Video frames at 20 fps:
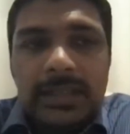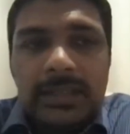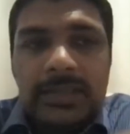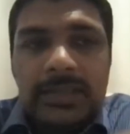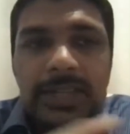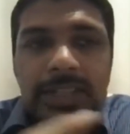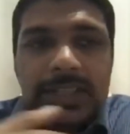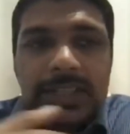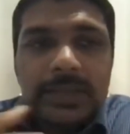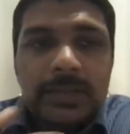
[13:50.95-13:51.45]

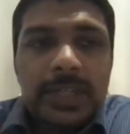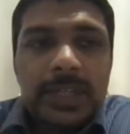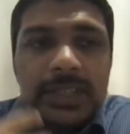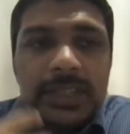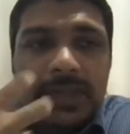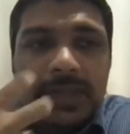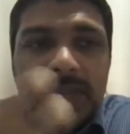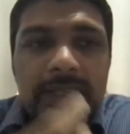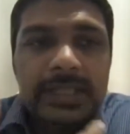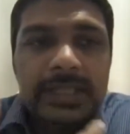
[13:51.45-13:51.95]
innovation,
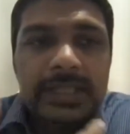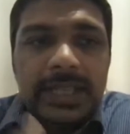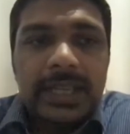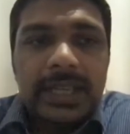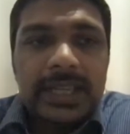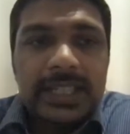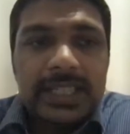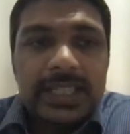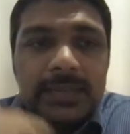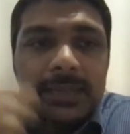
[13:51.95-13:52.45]
because we
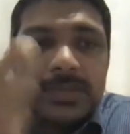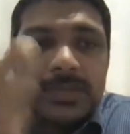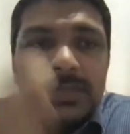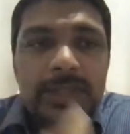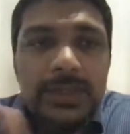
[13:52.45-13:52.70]
understand customers.